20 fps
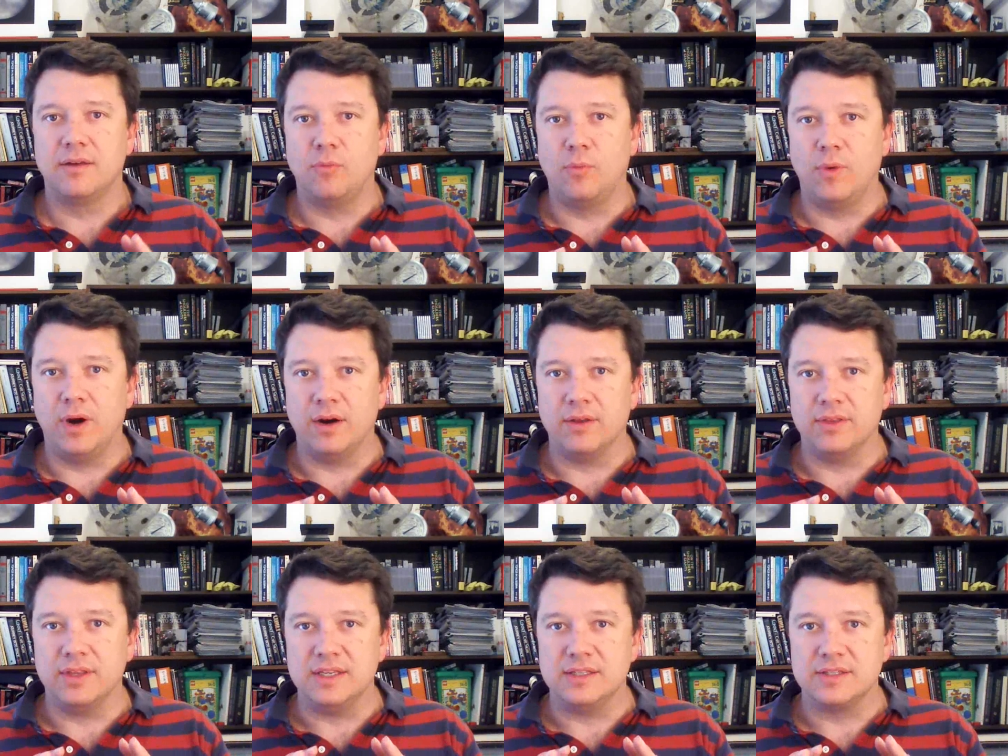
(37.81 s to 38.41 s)

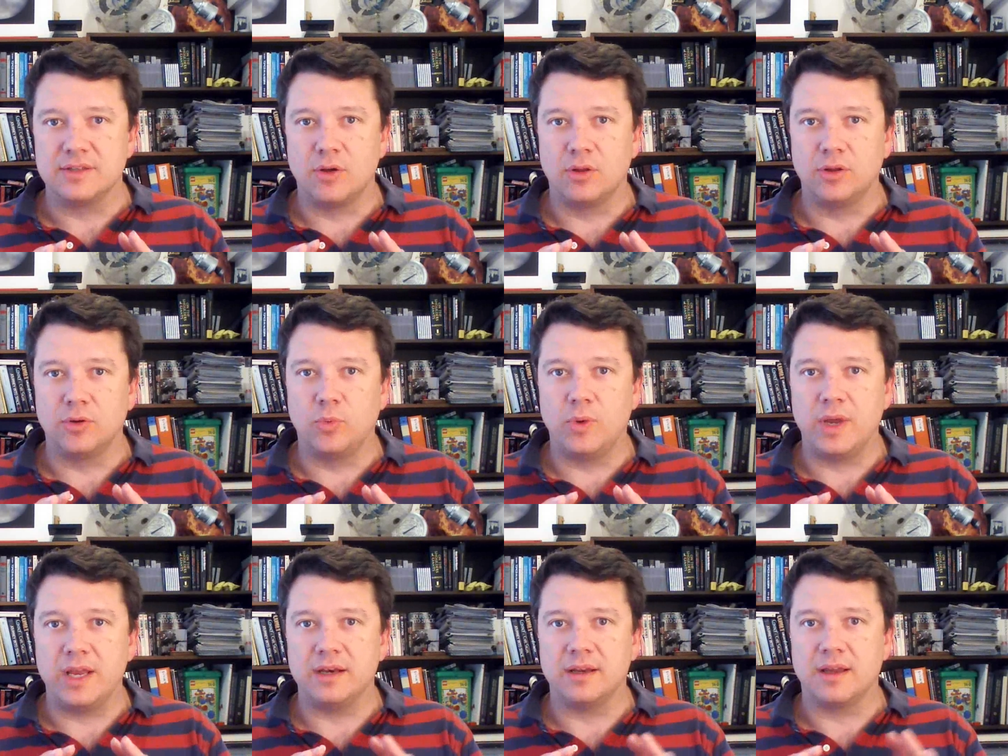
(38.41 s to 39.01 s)
where the solar
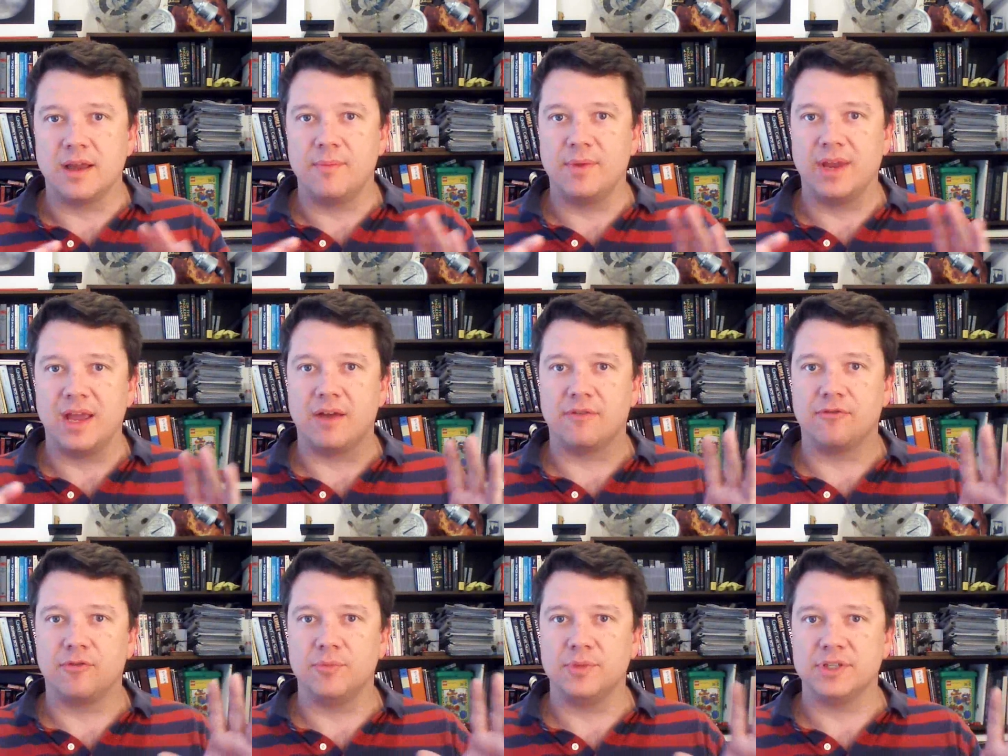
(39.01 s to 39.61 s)
wind coming
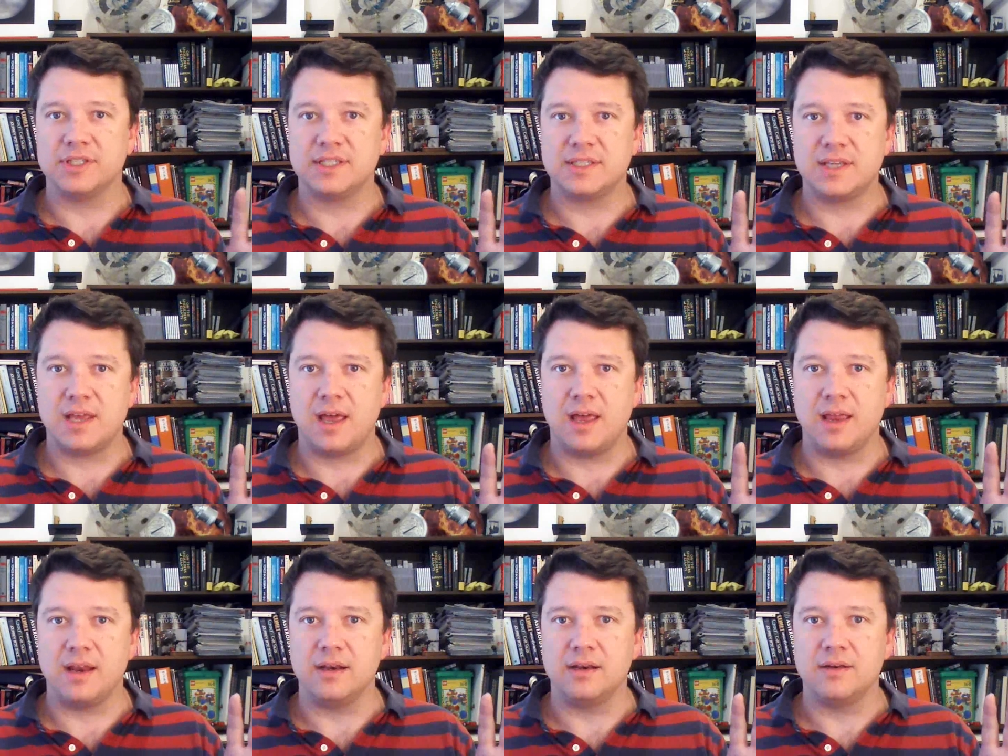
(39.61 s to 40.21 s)
out from the
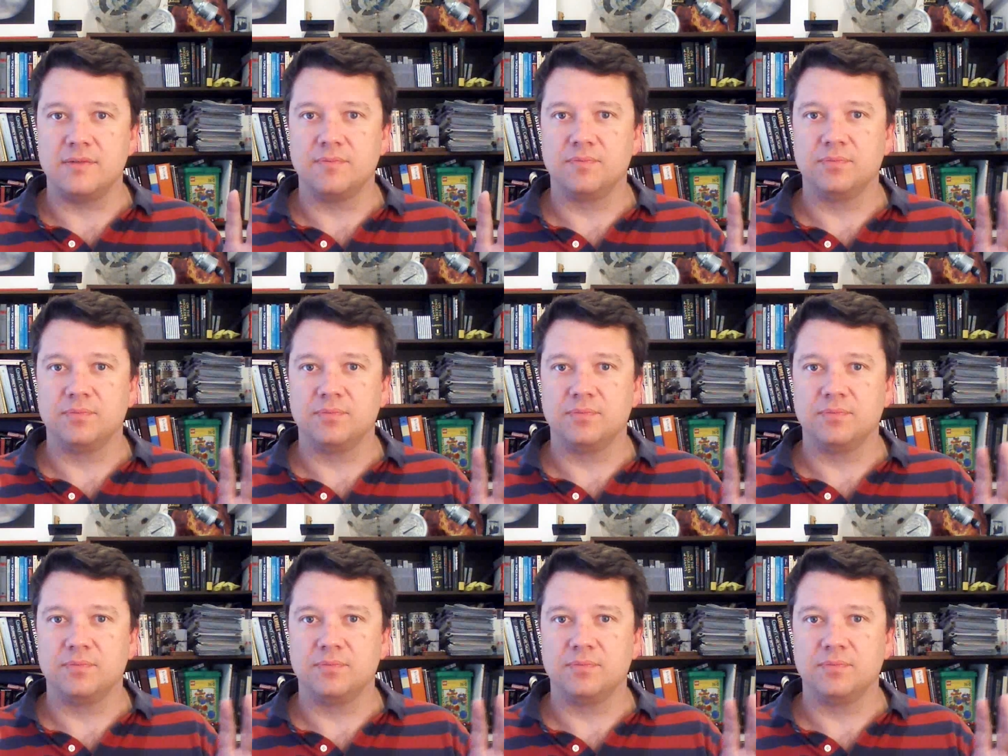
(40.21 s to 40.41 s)
sun